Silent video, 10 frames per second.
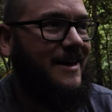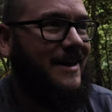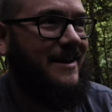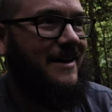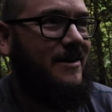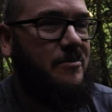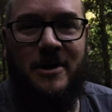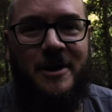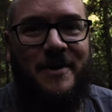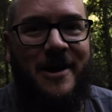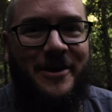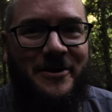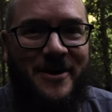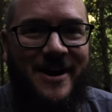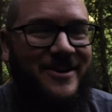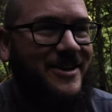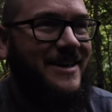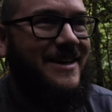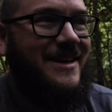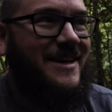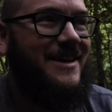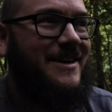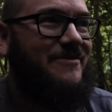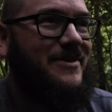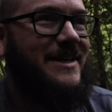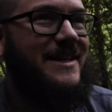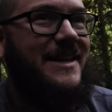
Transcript: and uh, make them carry it around. But